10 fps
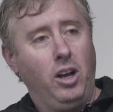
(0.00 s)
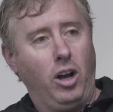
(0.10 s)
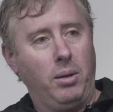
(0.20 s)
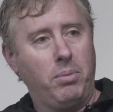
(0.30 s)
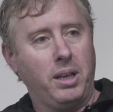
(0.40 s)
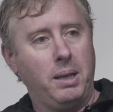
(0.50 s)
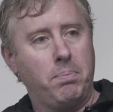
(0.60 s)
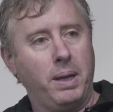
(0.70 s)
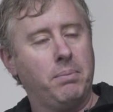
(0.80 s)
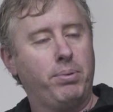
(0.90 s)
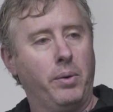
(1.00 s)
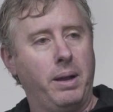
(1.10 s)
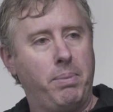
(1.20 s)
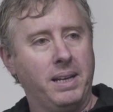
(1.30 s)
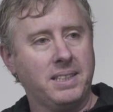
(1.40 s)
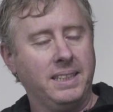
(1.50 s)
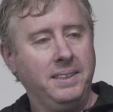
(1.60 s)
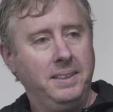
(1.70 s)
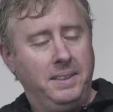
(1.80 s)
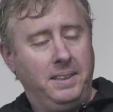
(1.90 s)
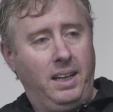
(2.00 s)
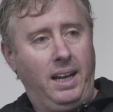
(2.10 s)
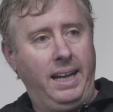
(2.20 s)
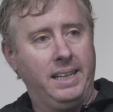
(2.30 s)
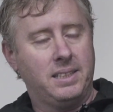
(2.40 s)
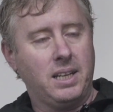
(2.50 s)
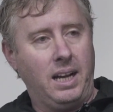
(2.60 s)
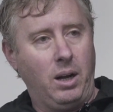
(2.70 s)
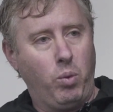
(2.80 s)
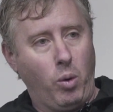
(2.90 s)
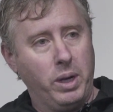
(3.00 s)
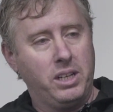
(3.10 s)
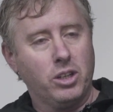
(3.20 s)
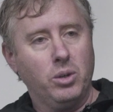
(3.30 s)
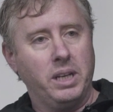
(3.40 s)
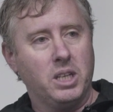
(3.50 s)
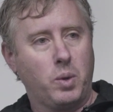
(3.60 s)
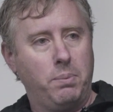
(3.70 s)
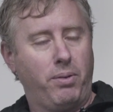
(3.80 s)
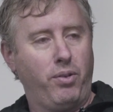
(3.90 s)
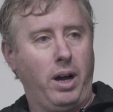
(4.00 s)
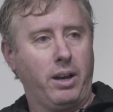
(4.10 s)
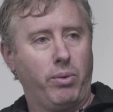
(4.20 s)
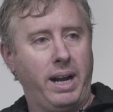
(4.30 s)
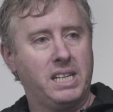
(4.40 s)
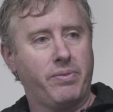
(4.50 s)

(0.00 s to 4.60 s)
I'm the BM Pro ambassador. And uh, what we do is we provide a range